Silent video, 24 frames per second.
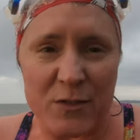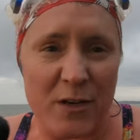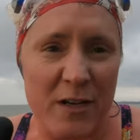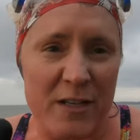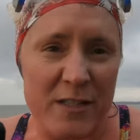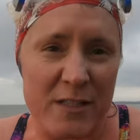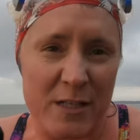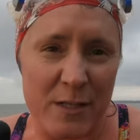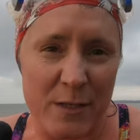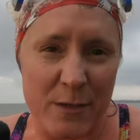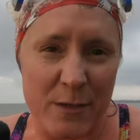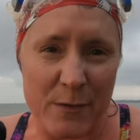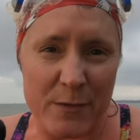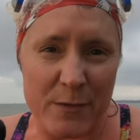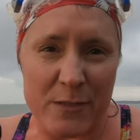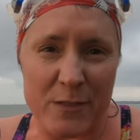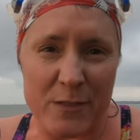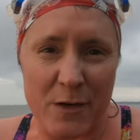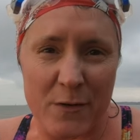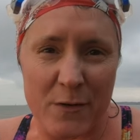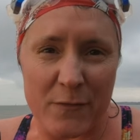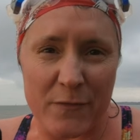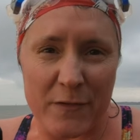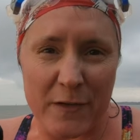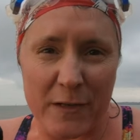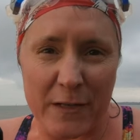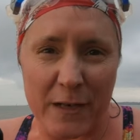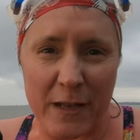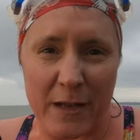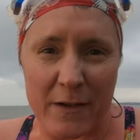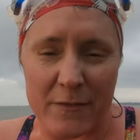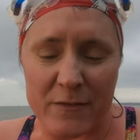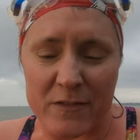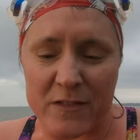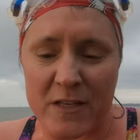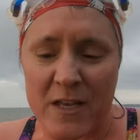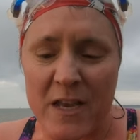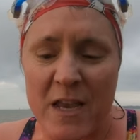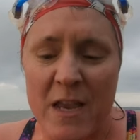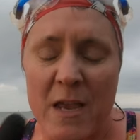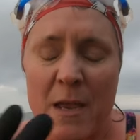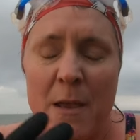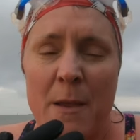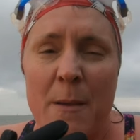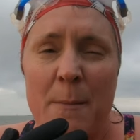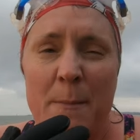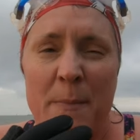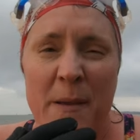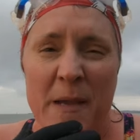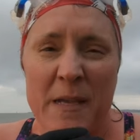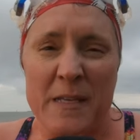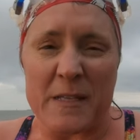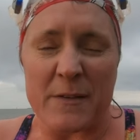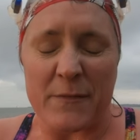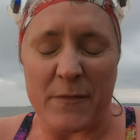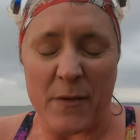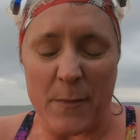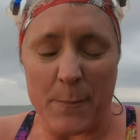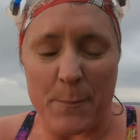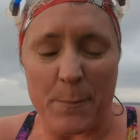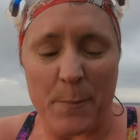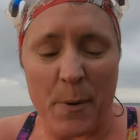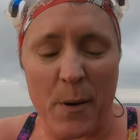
trying to loosen off your gloves, because if you